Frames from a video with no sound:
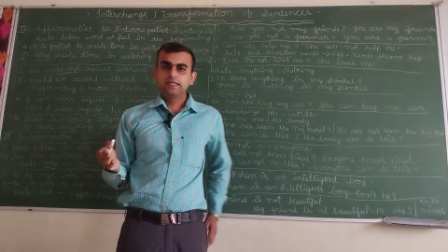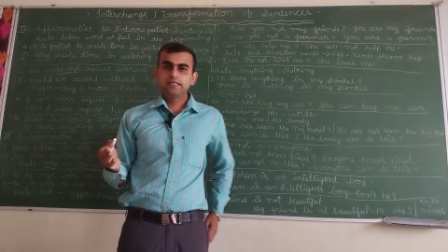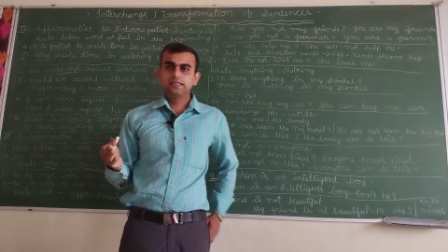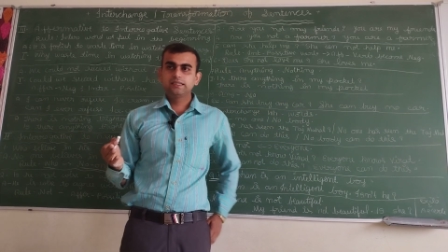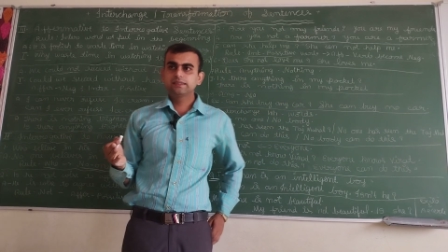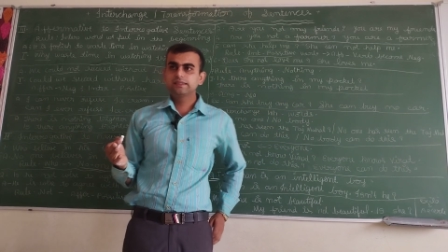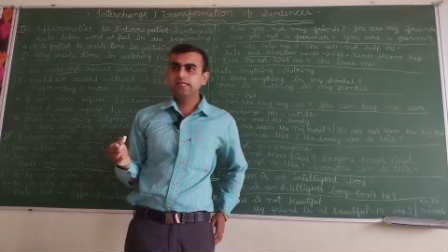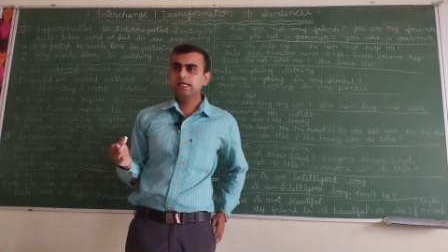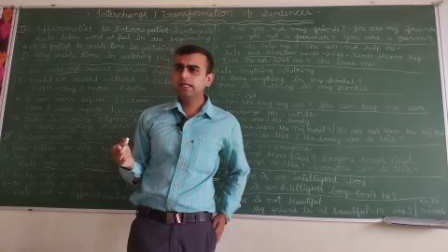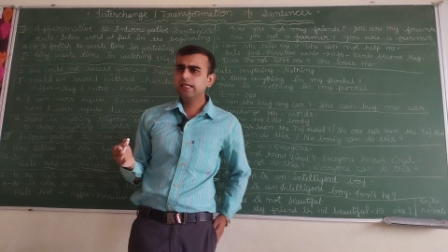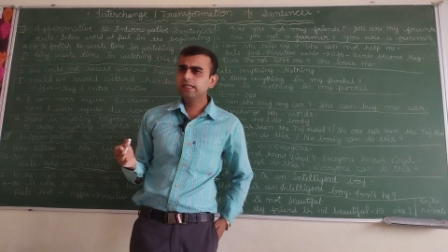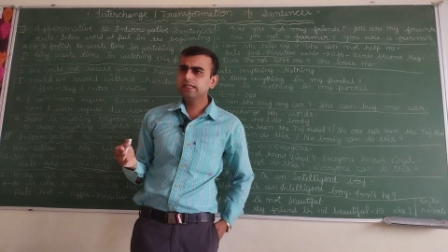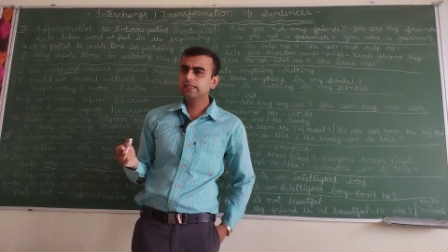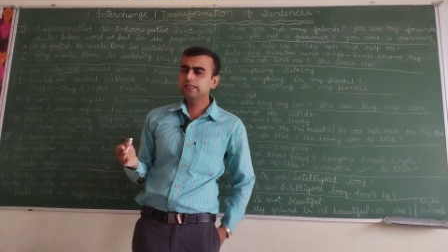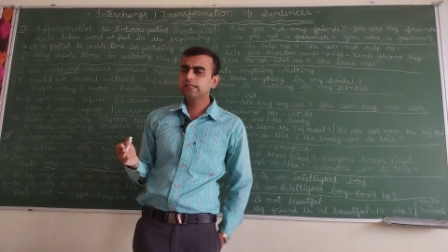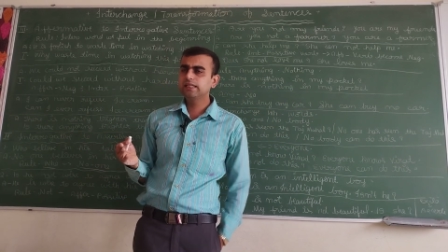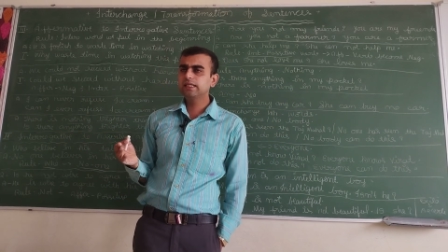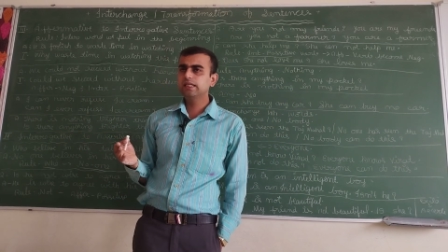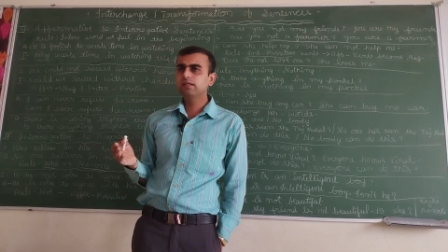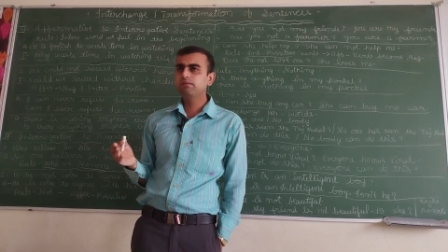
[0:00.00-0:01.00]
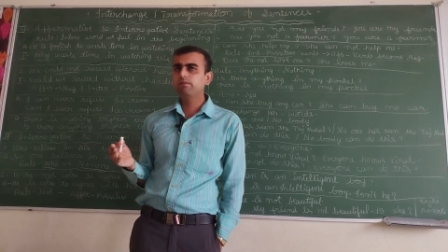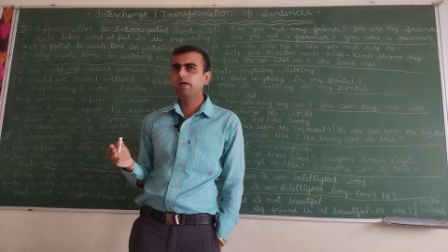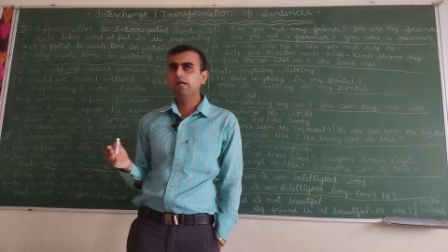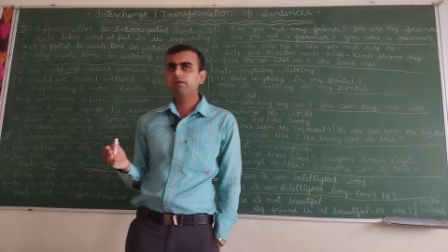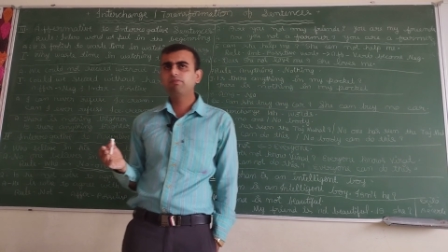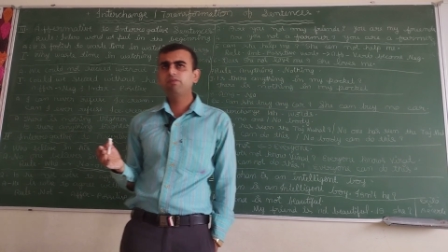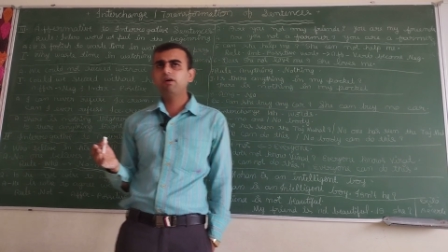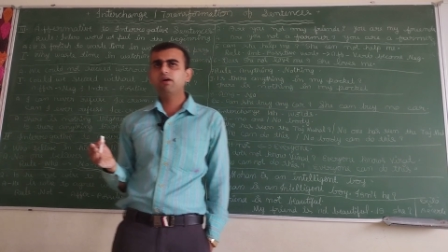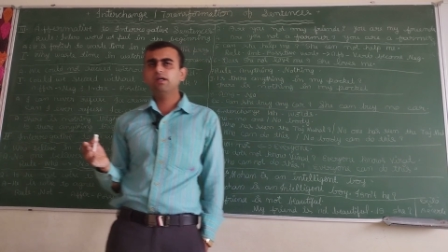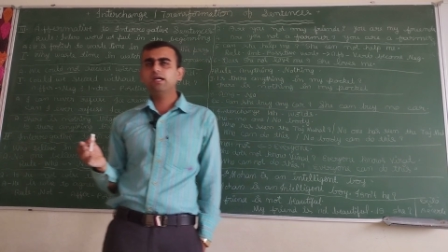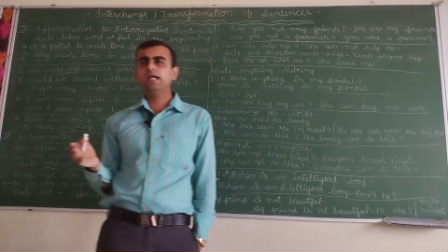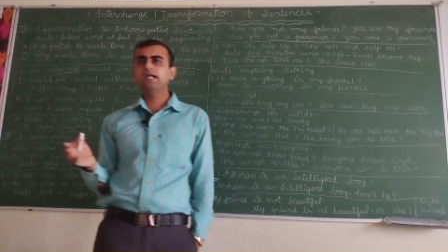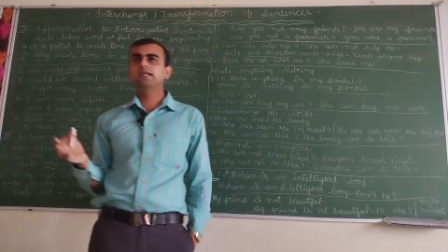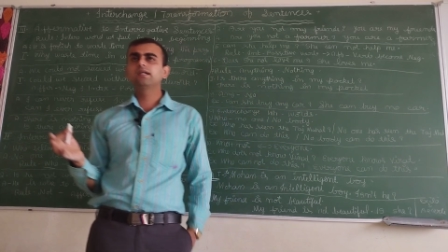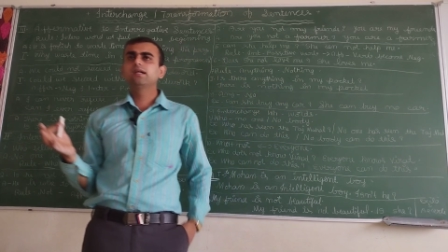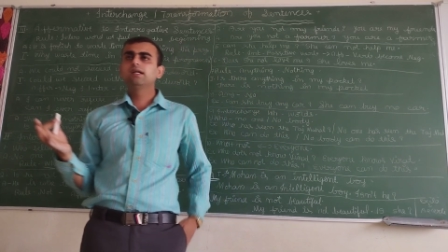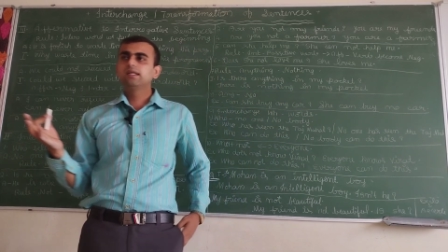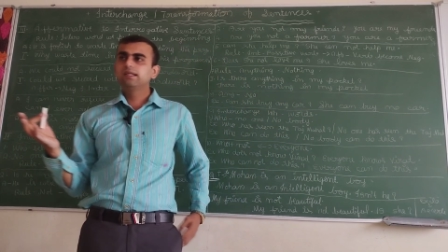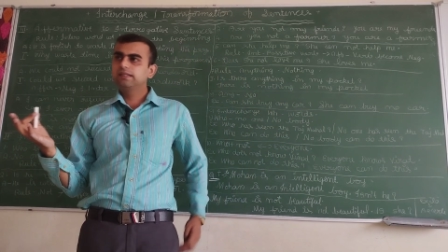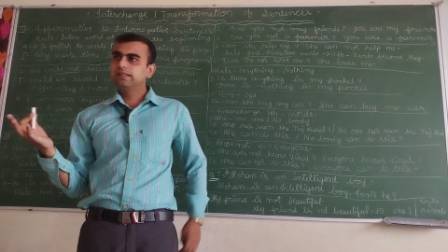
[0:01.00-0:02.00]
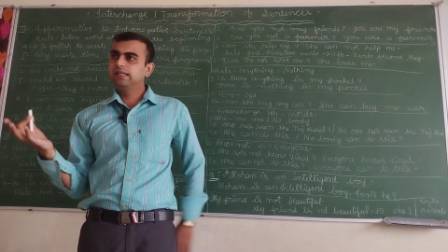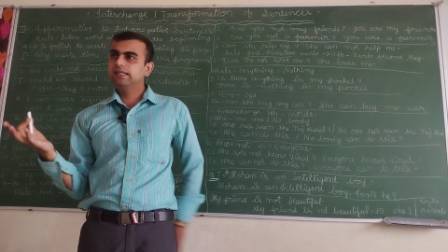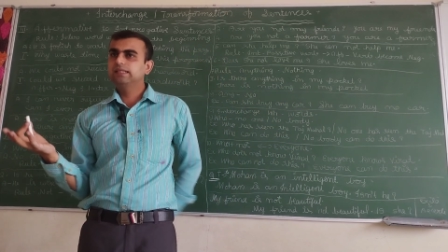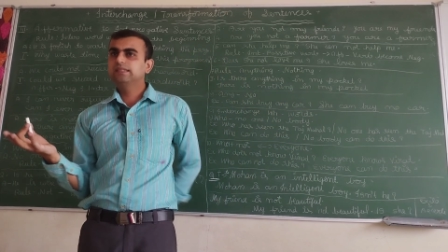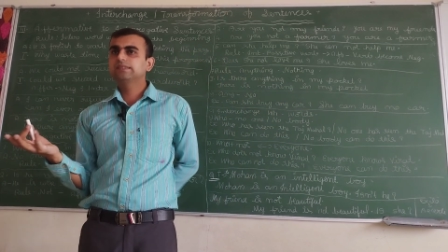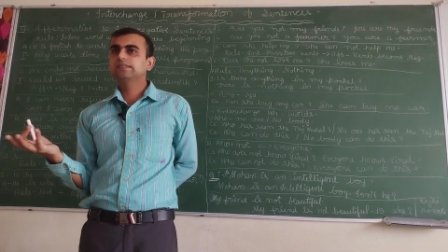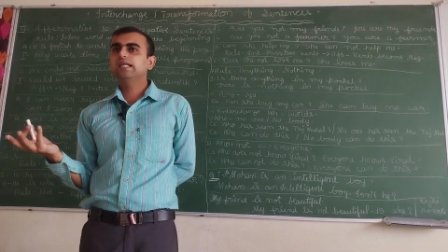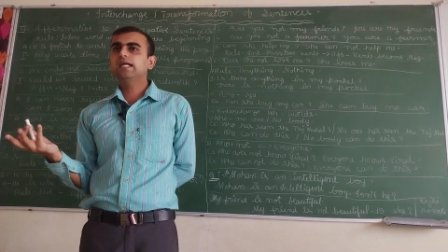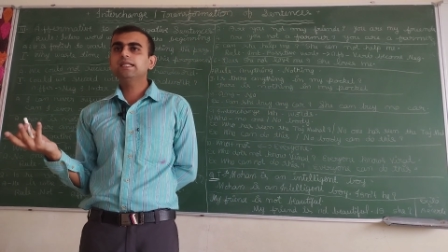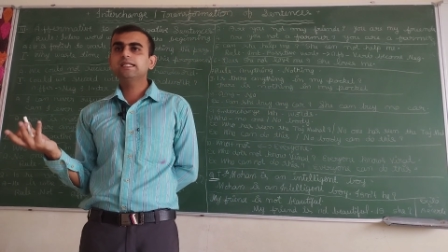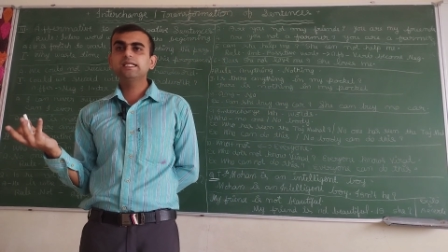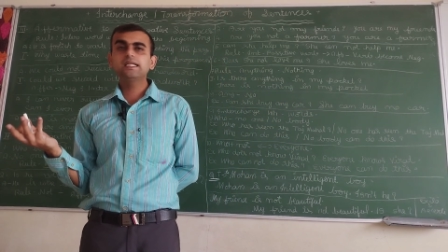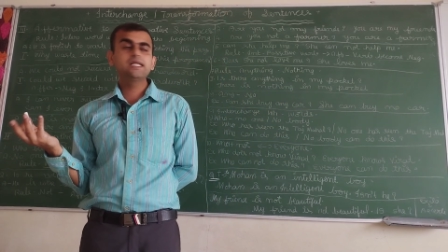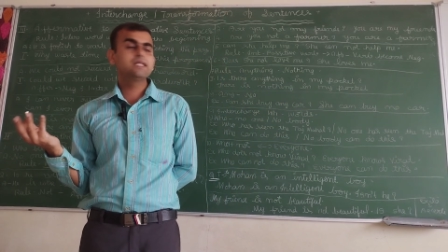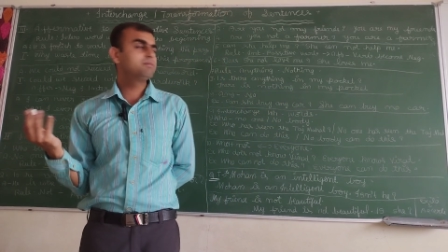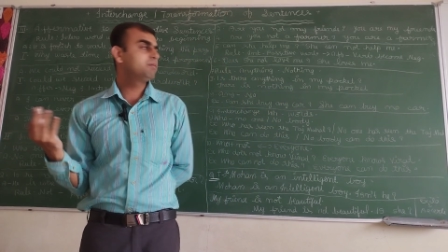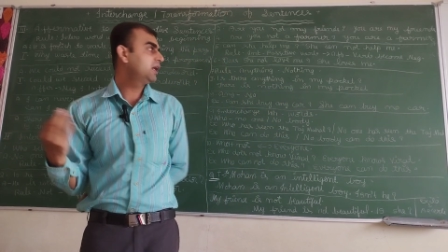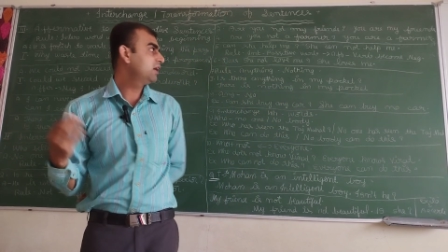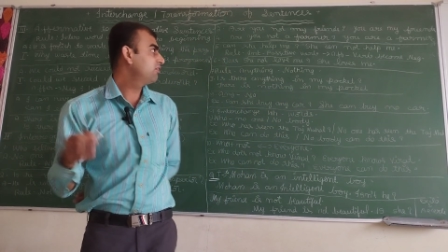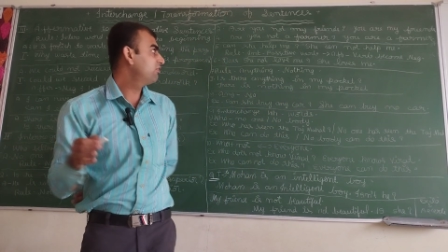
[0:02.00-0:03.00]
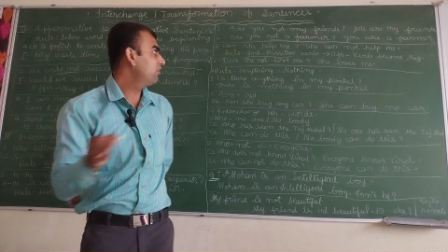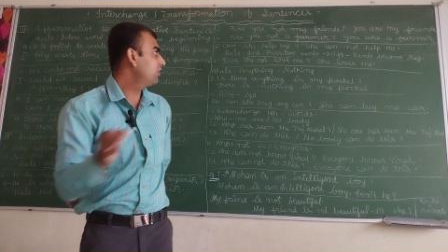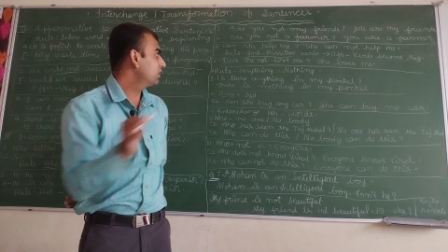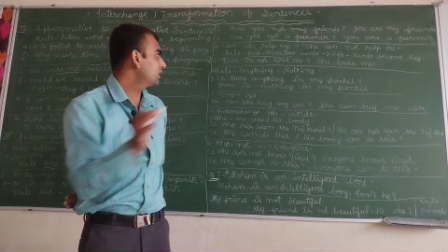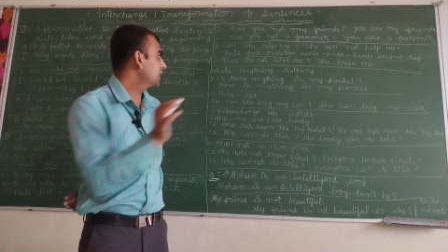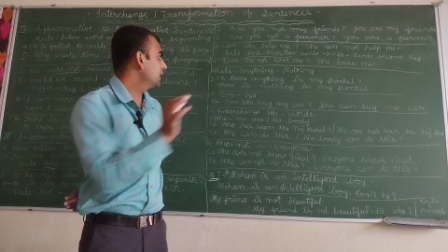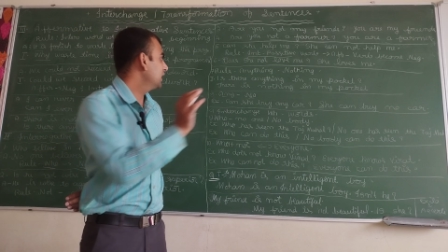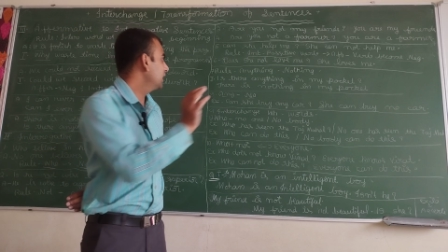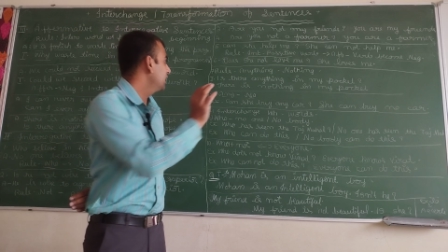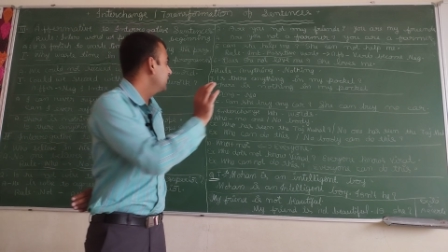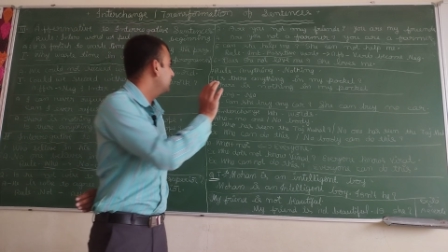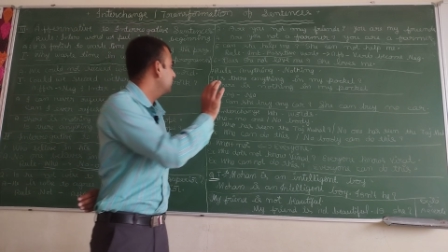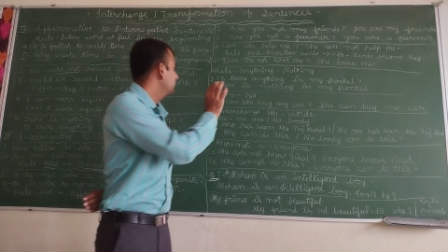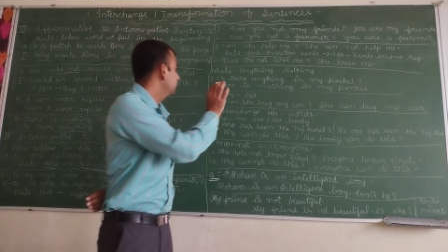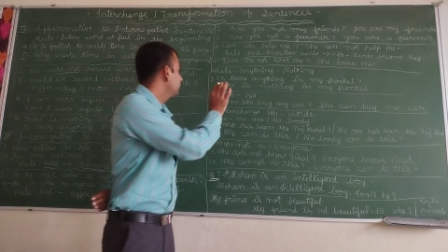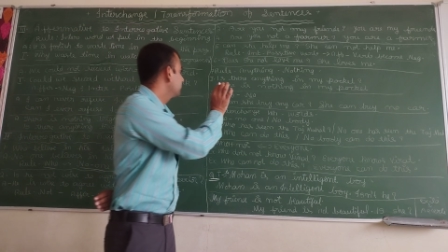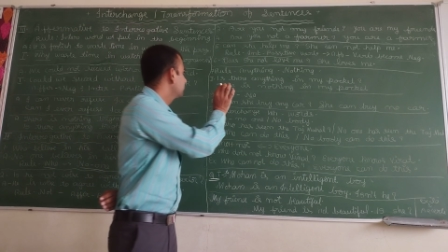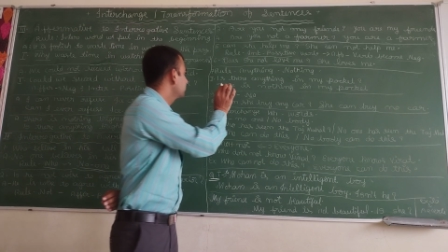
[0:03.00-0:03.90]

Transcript: Is there anything in my pocket? There is nothing in my pocket.